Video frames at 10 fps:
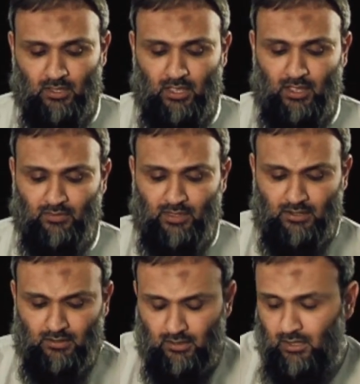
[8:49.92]
And
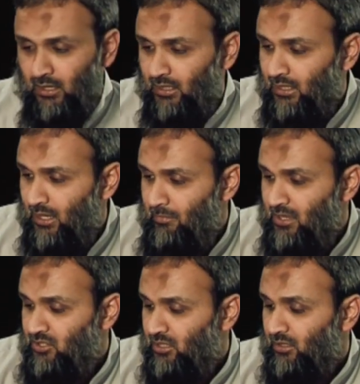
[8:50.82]
then Allah Ta'ala
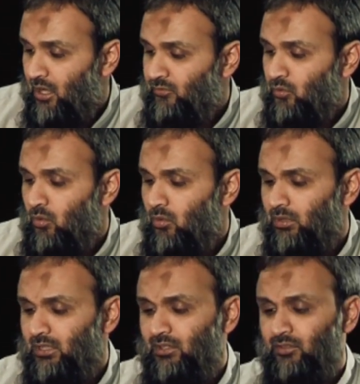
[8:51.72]
mentions after
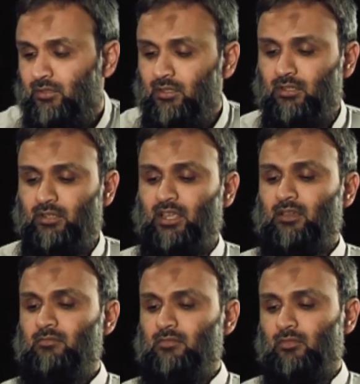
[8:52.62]
all these
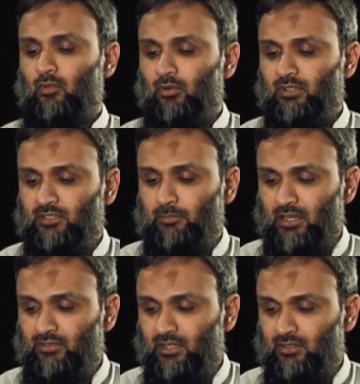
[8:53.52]
ni'am, all these
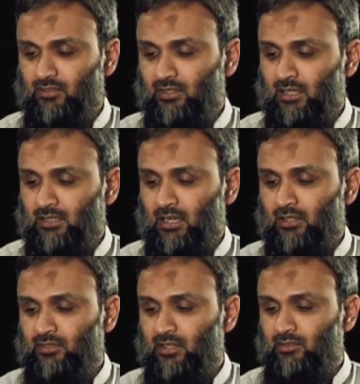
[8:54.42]
blessings, Allah
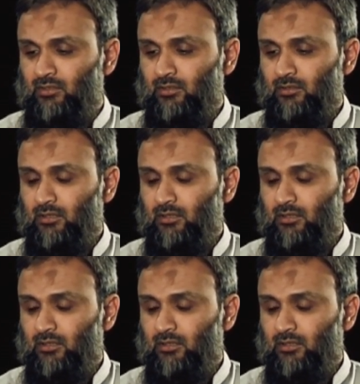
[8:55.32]
Ta'ala says,